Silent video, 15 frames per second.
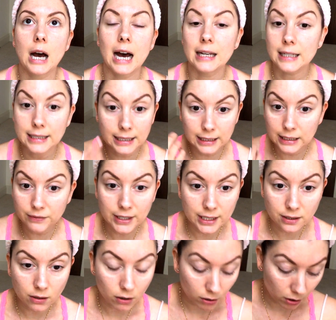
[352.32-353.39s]
And it didn't leave any
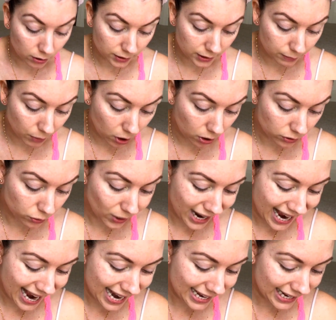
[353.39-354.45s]
sunglasses marks
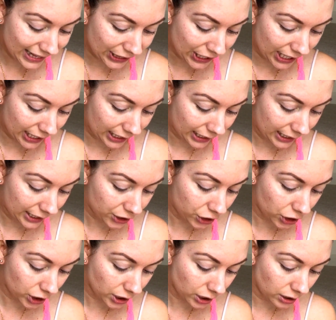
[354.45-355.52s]
or anything. It
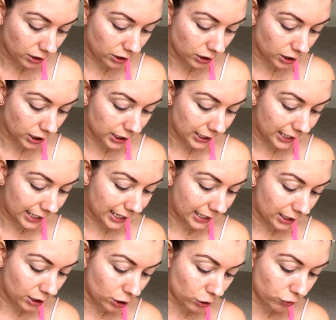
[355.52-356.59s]
just looked
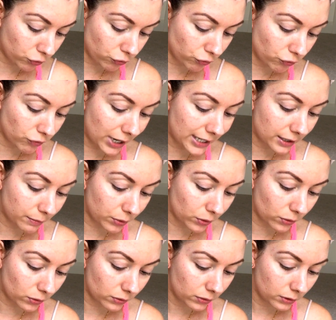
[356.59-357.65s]

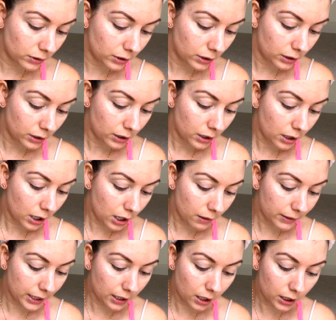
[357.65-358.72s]
incredible. I
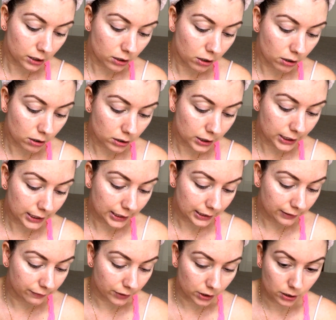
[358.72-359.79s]
mean, I can't
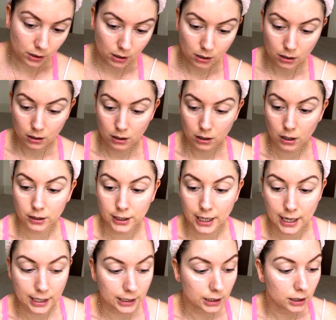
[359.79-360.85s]
even,
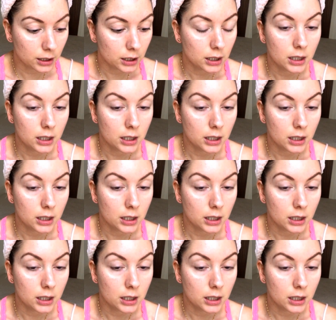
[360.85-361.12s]
okay?